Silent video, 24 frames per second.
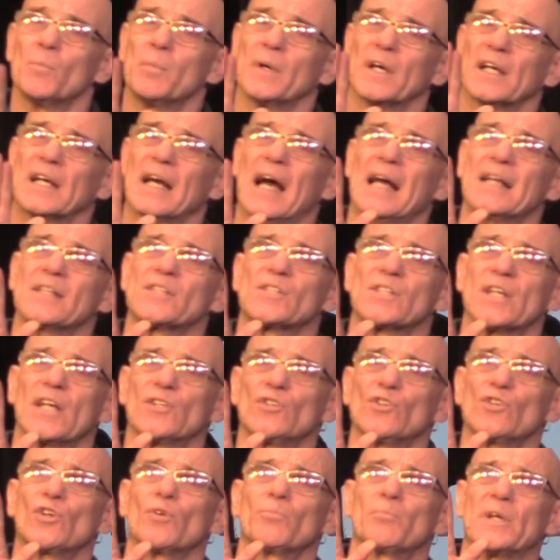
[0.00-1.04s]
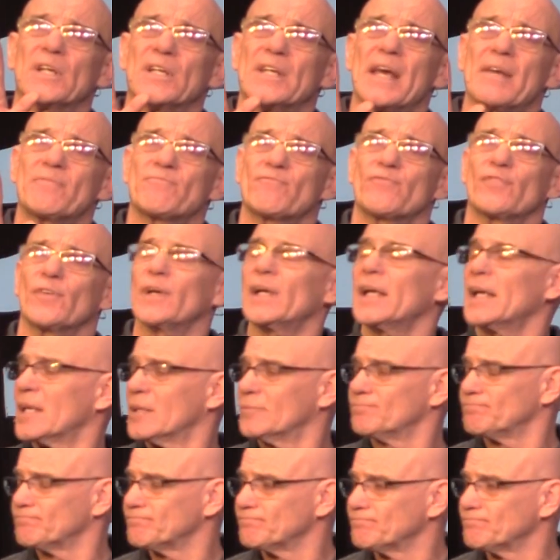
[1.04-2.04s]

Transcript: But God said you can be debt free.